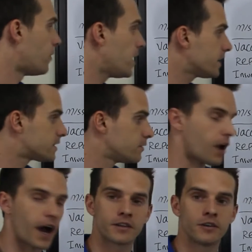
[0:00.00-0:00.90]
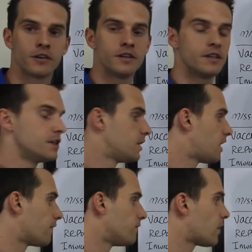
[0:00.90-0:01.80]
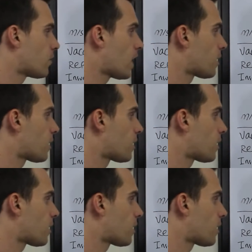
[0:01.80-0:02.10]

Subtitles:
vacancy factor. I've never